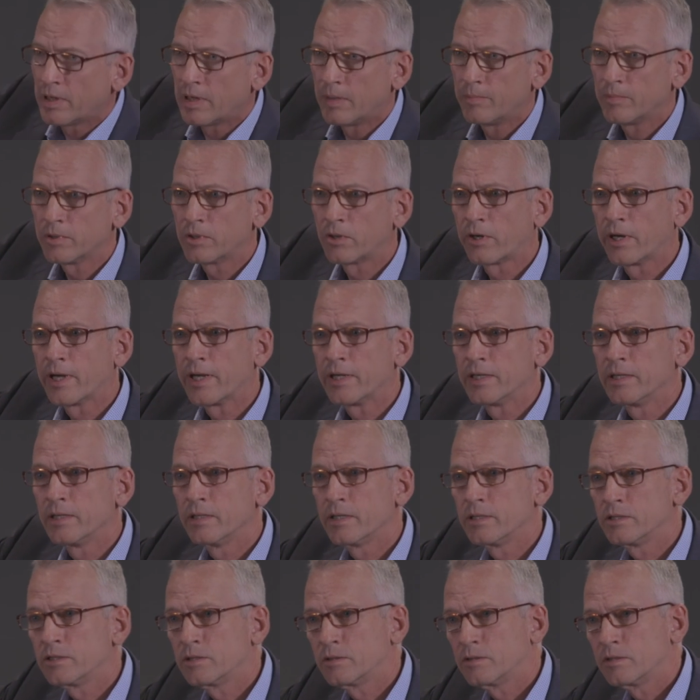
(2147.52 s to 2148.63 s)
pomegranate
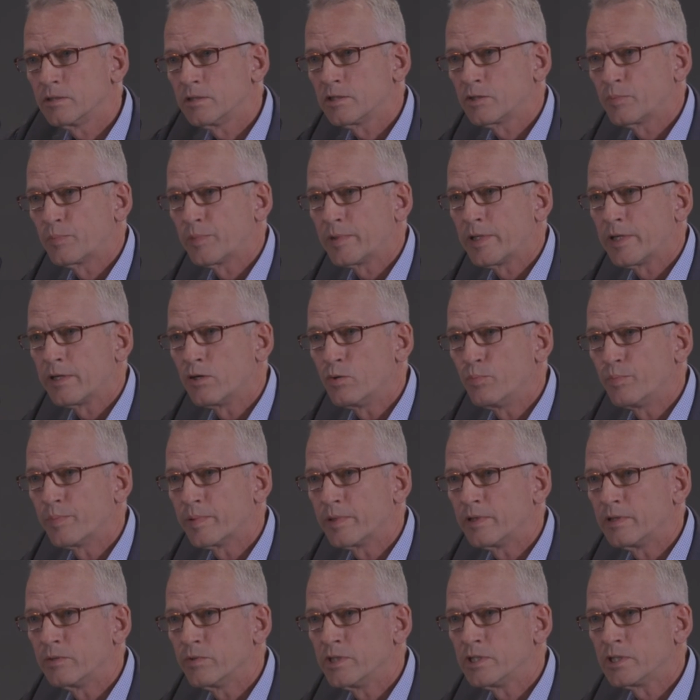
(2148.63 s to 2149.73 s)
that's split
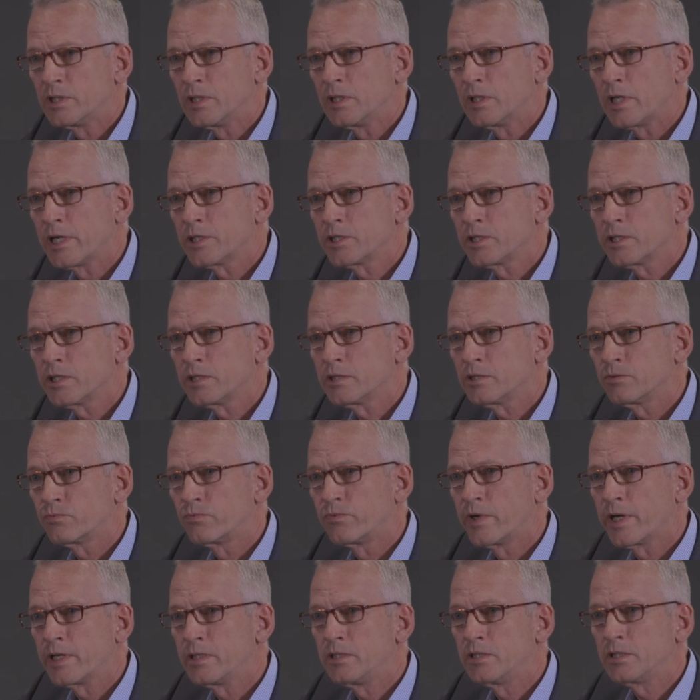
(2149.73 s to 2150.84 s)
open, and we see luscious
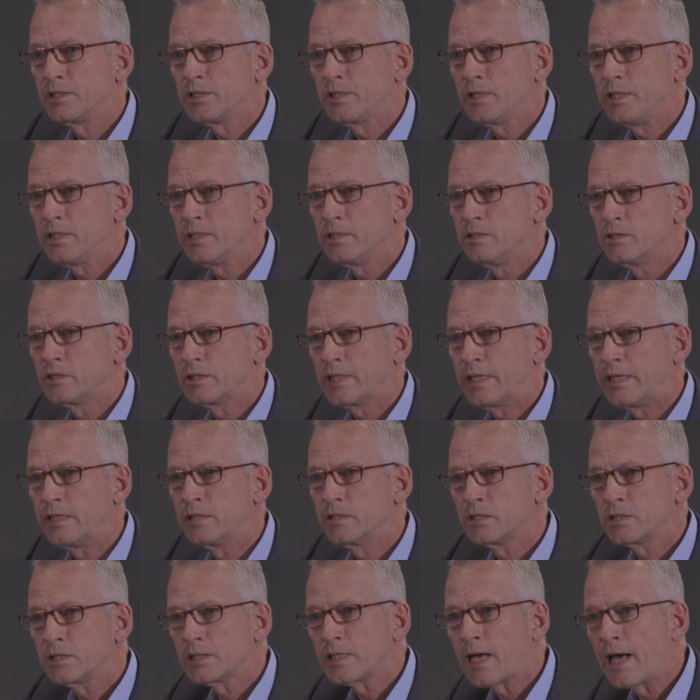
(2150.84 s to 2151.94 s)
red seeds
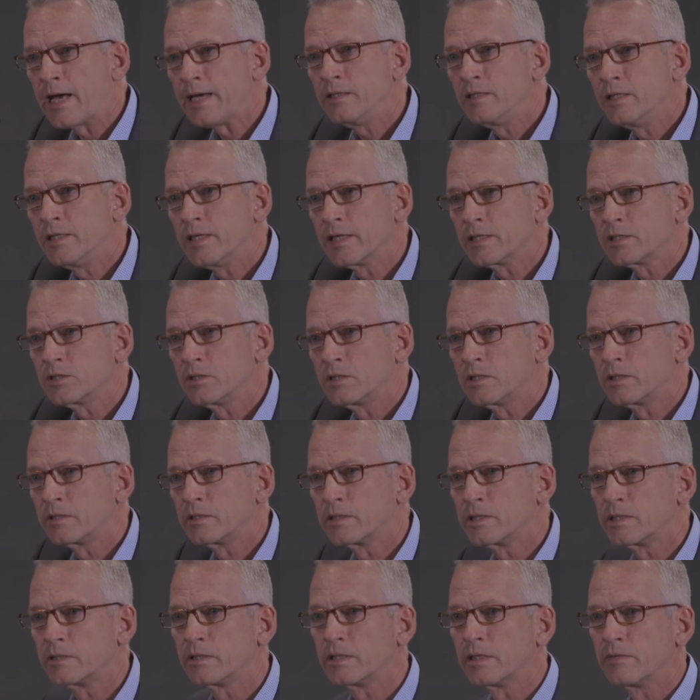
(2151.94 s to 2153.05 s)
inside the
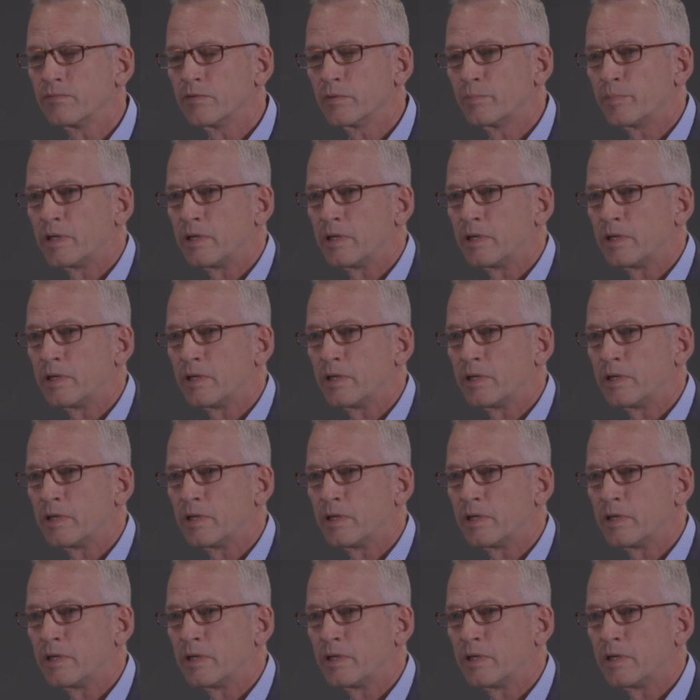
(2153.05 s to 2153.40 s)
exterior of the